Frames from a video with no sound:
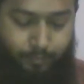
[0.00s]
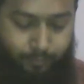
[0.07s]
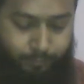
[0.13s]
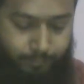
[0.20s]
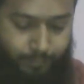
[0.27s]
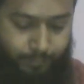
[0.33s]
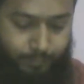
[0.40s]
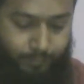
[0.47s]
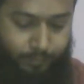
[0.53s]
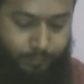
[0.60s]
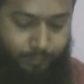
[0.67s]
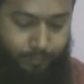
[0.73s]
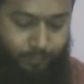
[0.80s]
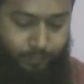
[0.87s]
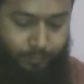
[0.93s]
many
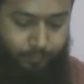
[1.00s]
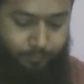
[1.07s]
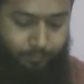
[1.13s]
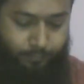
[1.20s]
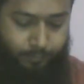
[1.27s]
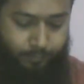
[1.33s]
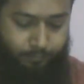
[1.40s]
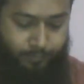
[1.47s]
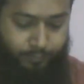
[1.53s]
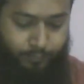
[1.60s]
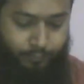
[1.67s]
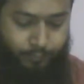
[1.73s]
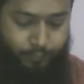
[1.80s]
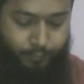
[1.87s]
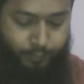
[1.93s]

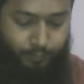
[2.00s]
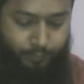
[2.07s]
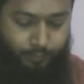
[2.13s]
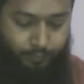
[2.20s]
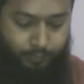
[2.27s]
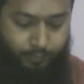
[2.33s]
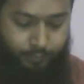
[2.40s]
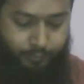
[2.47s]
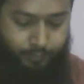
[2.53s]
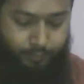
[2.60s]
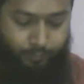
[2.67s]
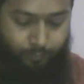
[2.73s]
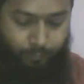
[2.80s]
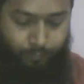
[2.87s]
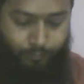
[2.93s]
inventions are a result
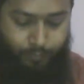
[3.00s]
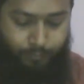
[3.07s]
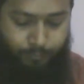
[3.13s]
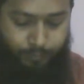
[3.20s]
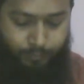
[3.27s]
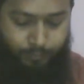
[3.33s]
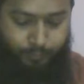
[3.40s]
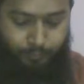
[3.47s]
of observation,